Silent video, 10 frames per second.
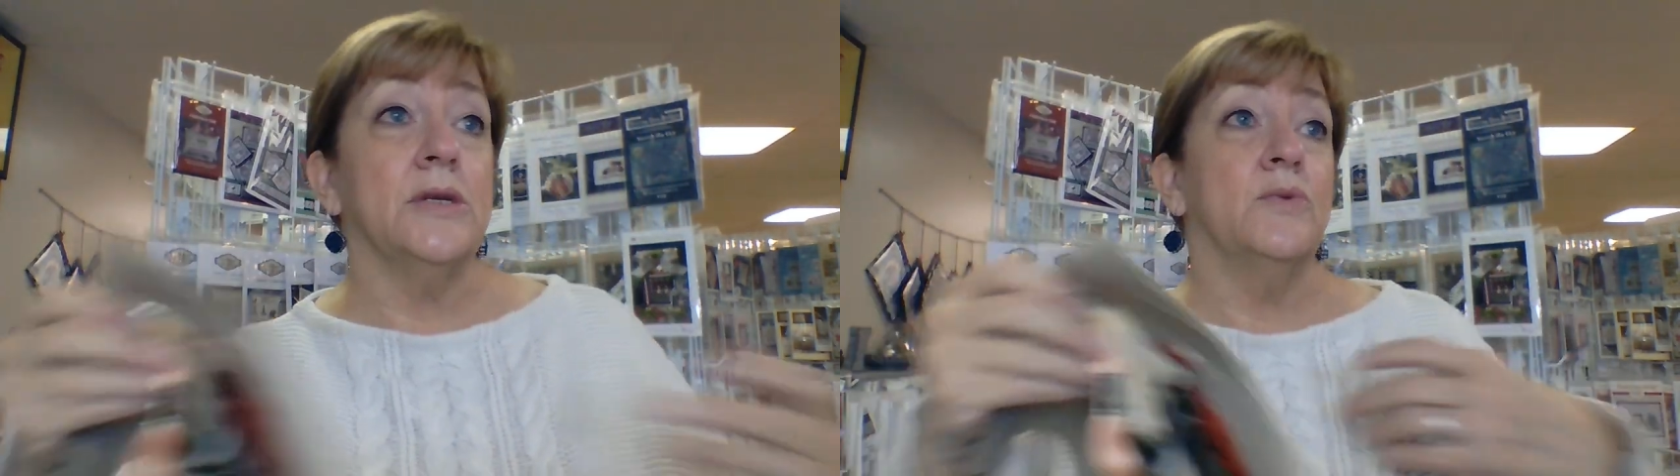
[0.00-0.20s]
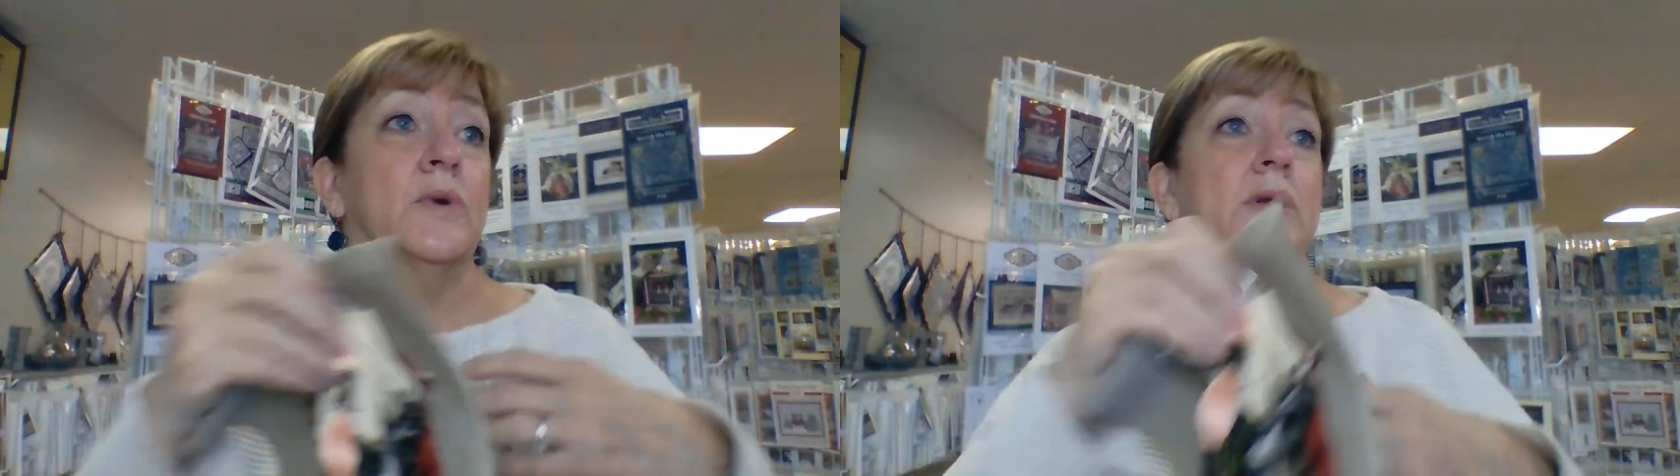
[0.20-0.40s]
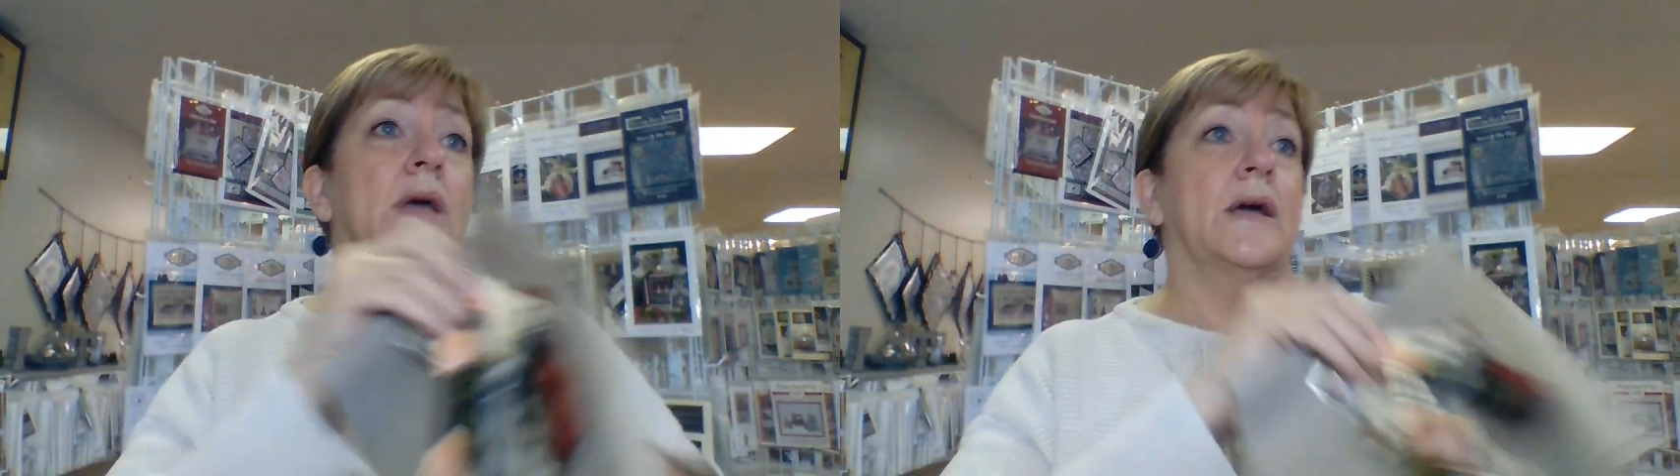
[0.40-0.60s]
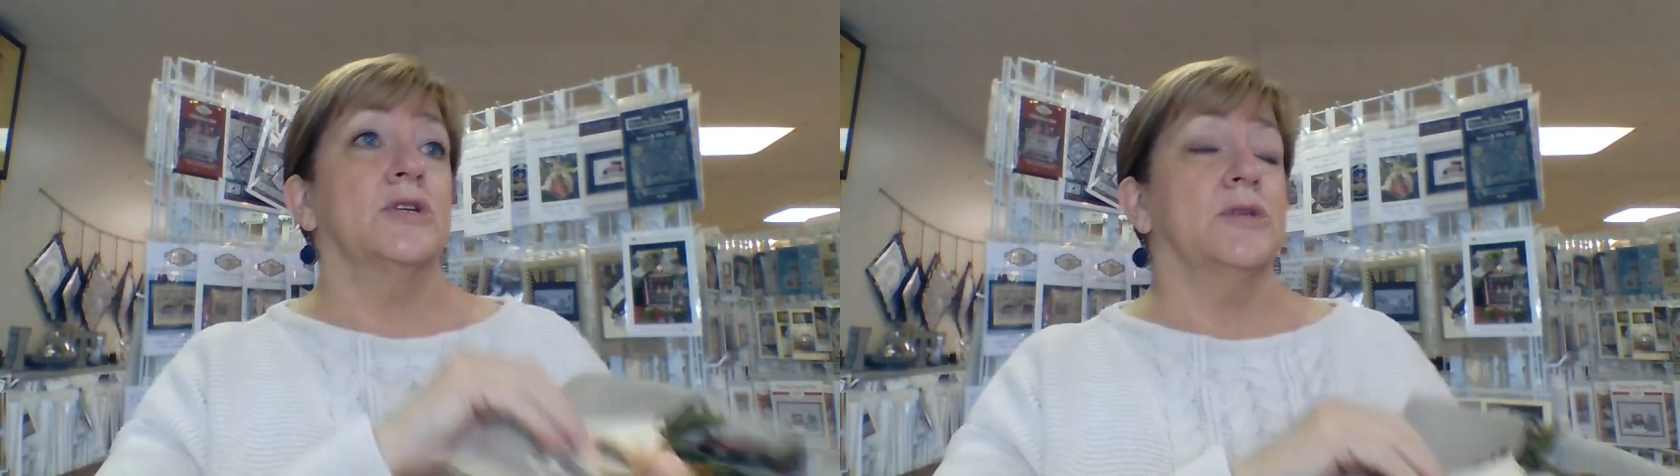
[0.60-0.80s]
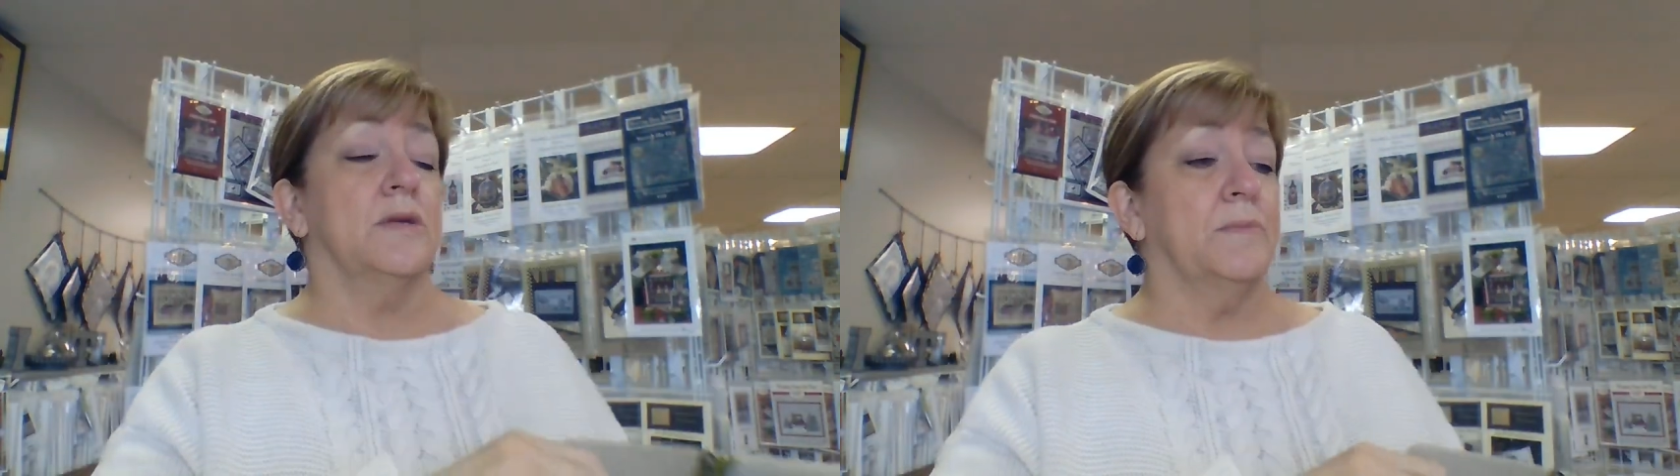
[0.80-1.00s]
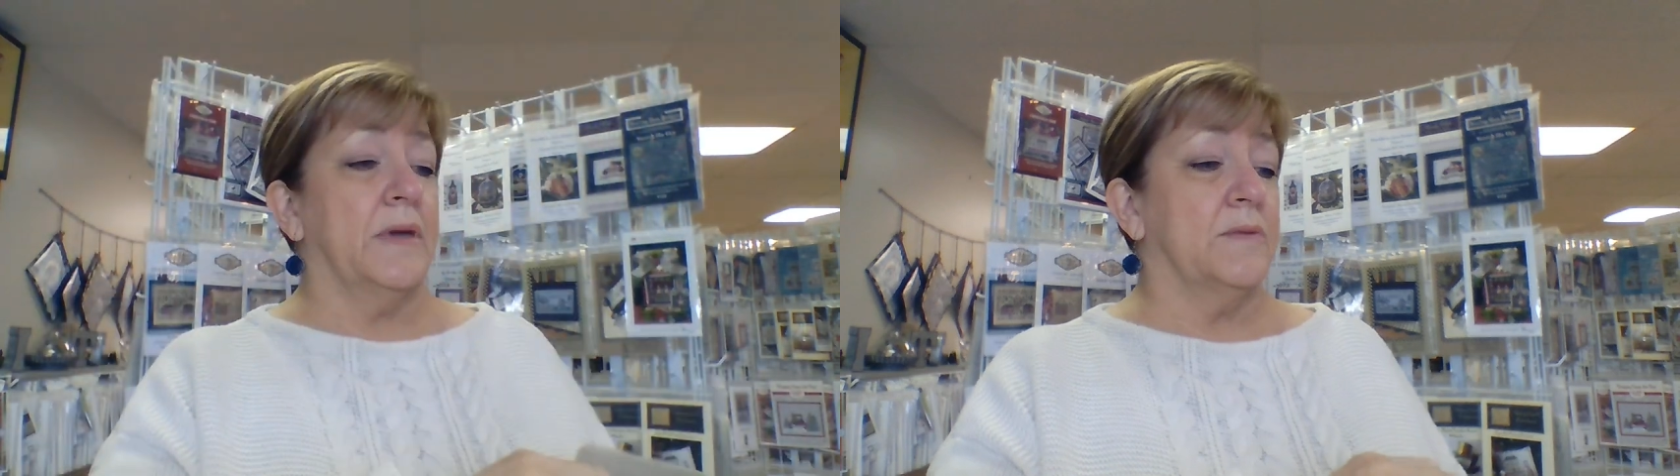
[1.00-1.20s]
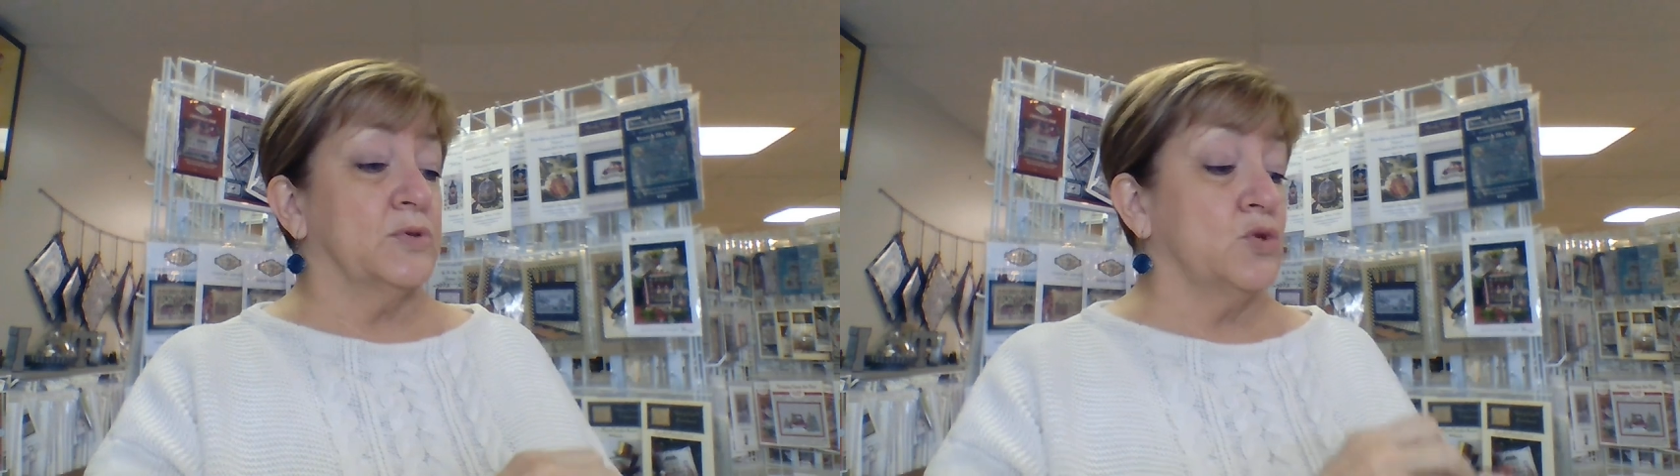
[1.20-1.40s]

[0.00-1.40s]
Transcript: you want to actually be able